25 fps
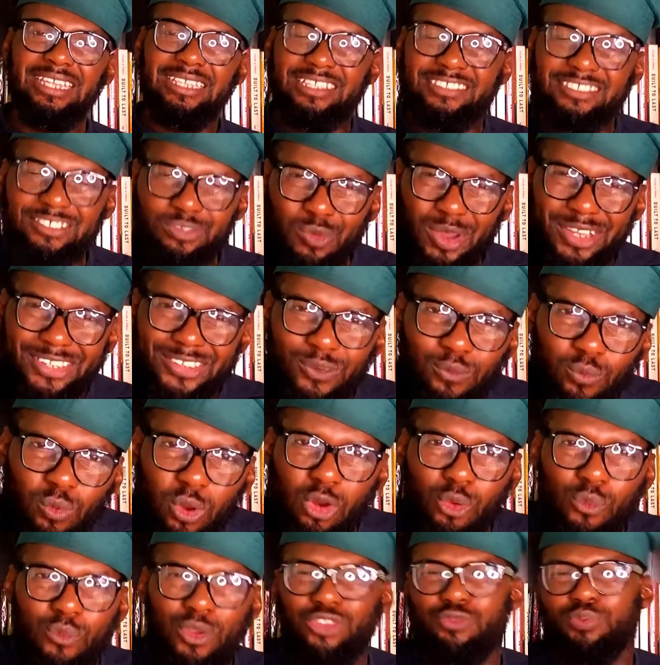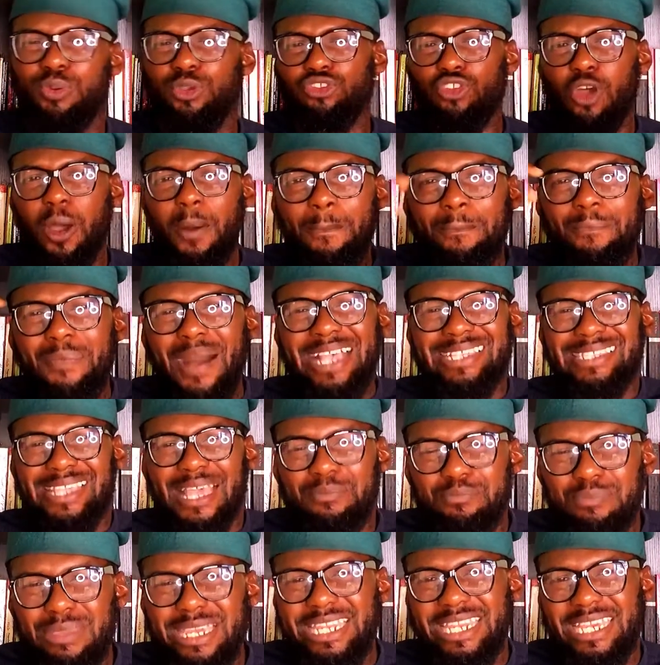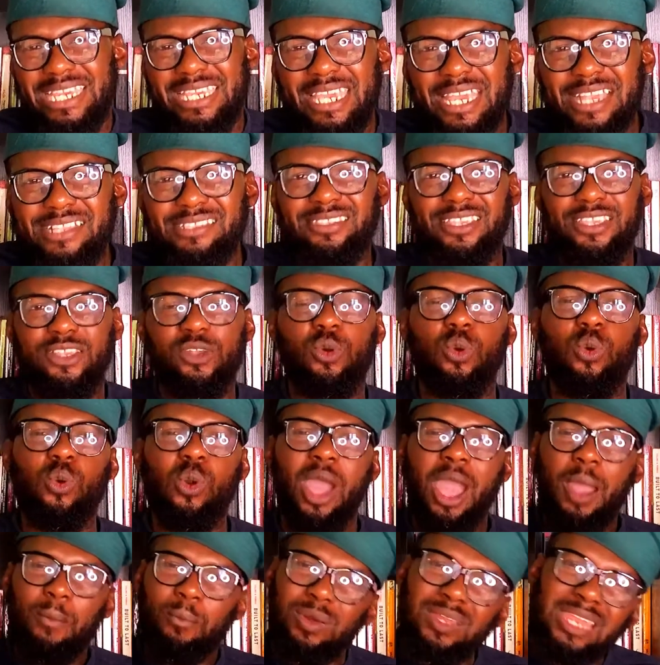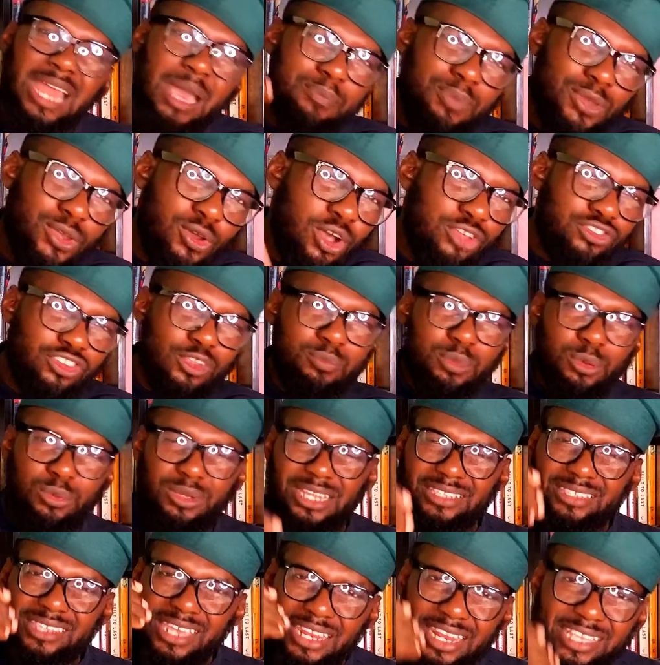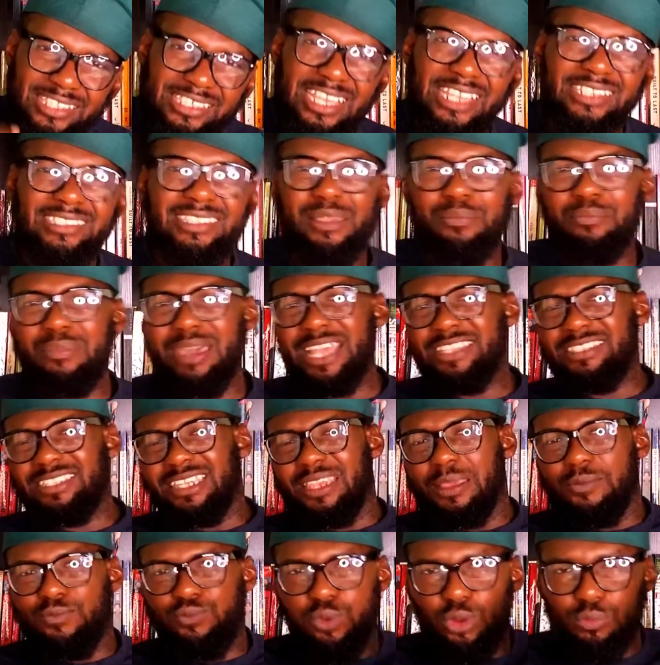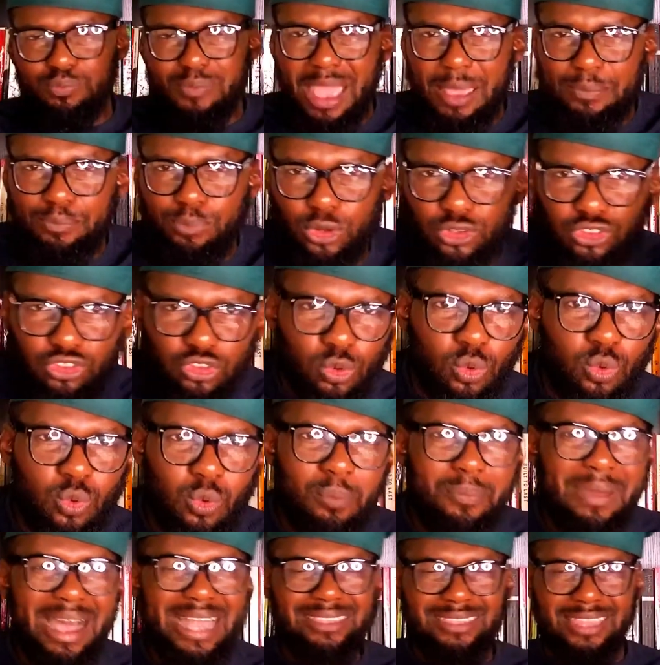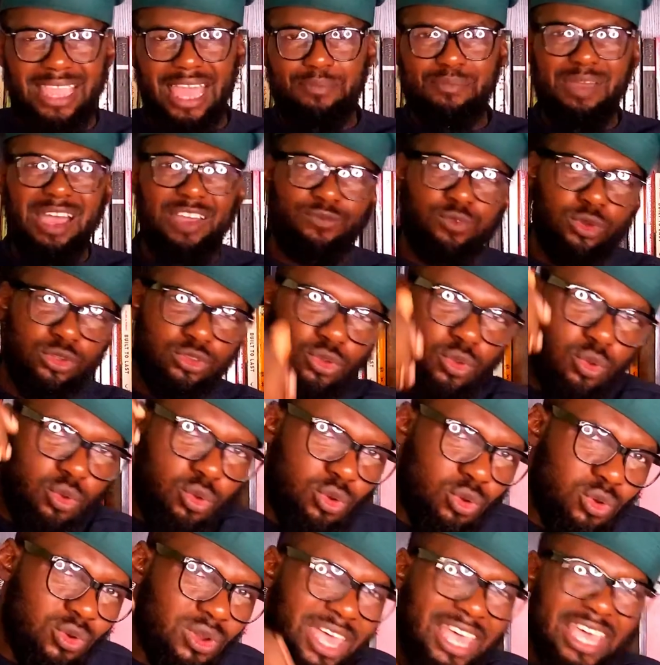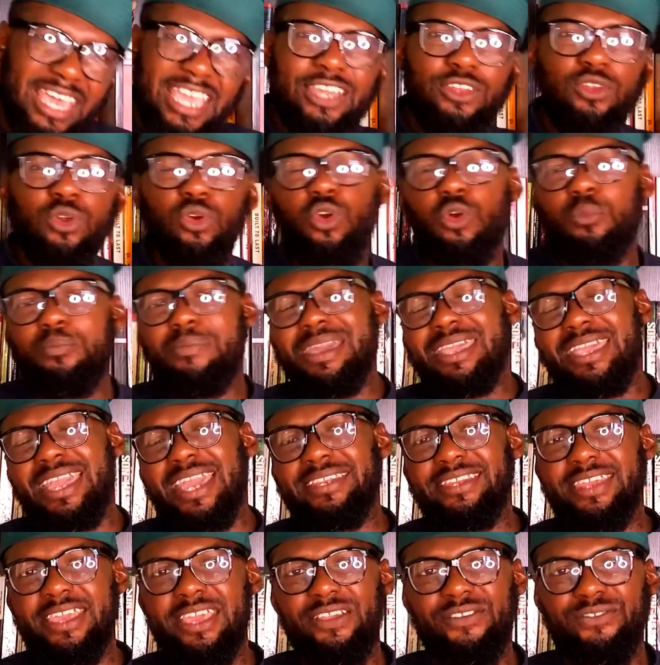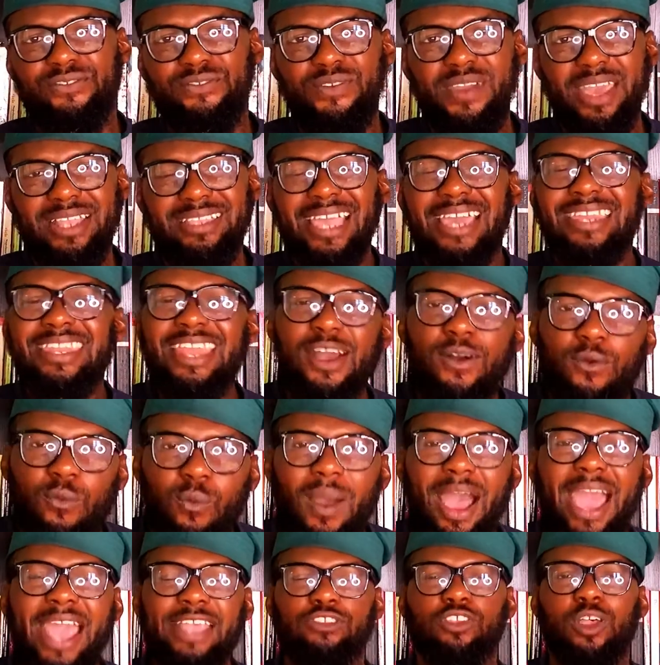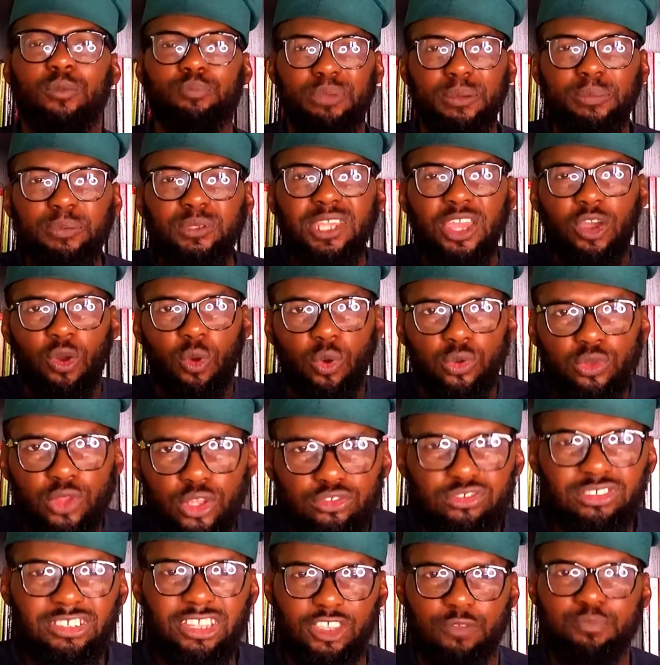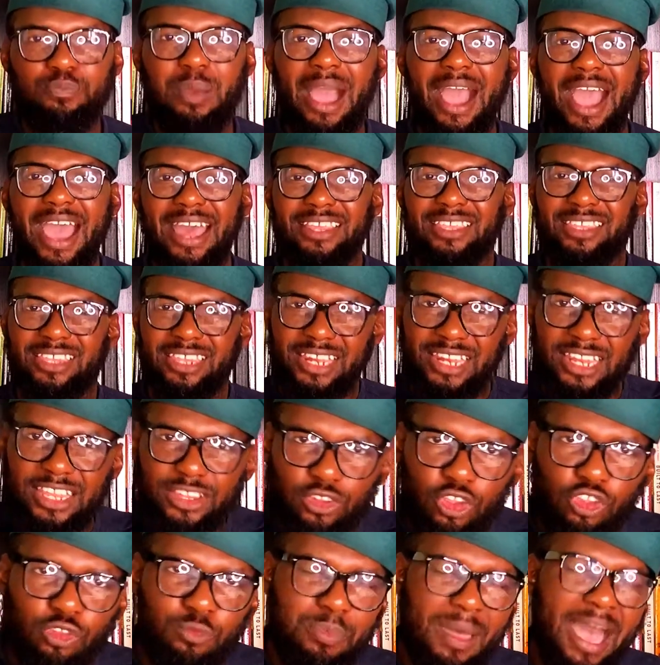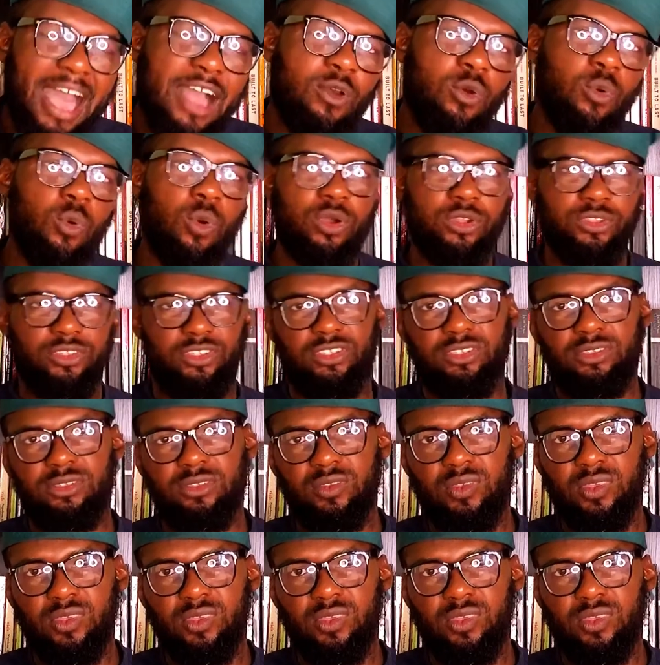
The thing where they worry was supposed to pass a many years ago. But now because some people they tell themselves, say, man, see the vote, my vote no go matter, my vote no go, it no go make any effect. That's not why some people they hold on to this power and they lead us backwards.